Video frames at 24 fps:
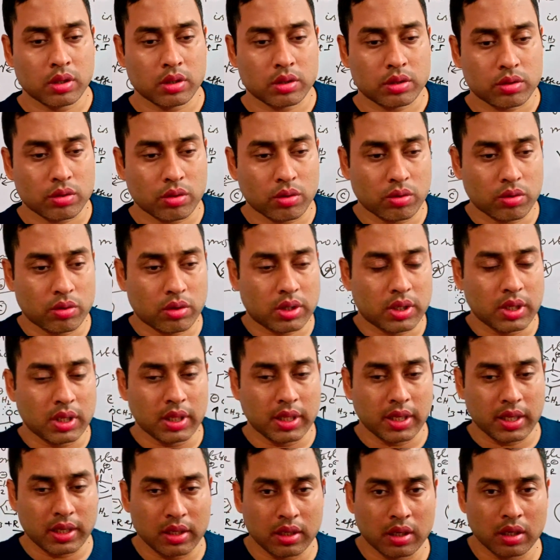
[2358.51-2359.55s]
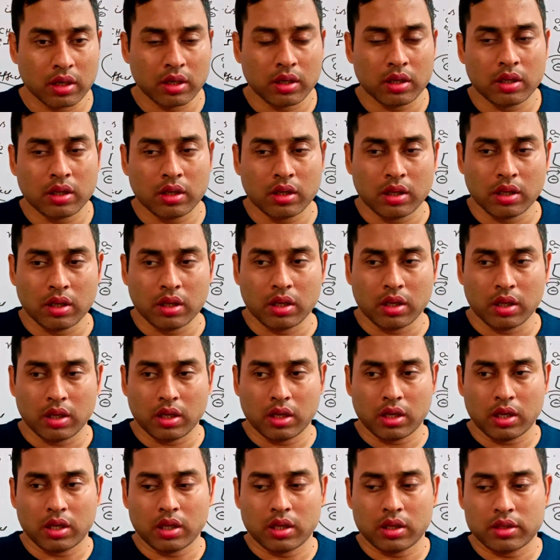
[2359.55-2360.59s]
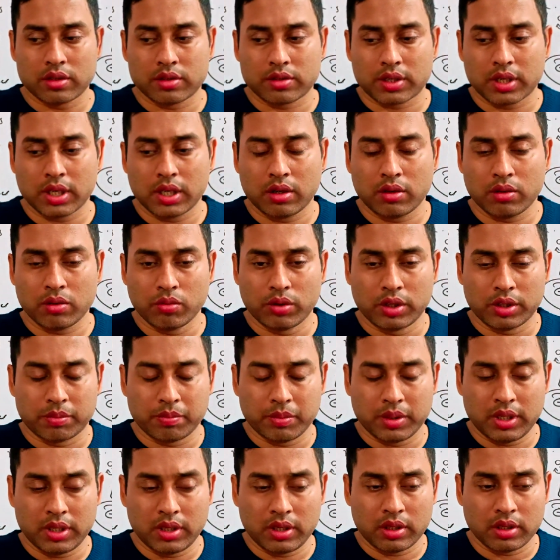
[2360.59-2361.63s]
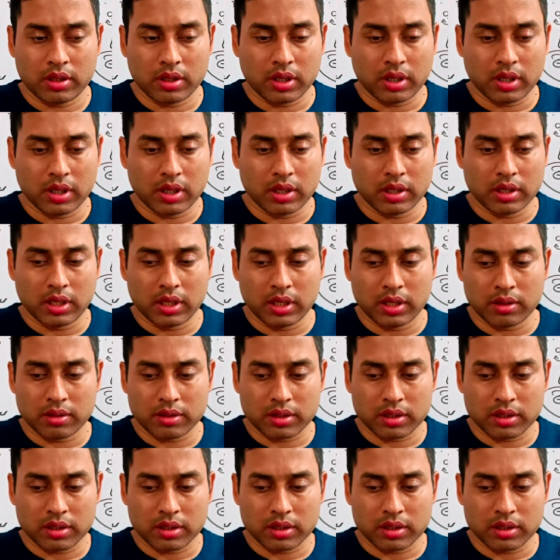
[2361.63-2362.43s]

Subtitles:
So till then, stay with me and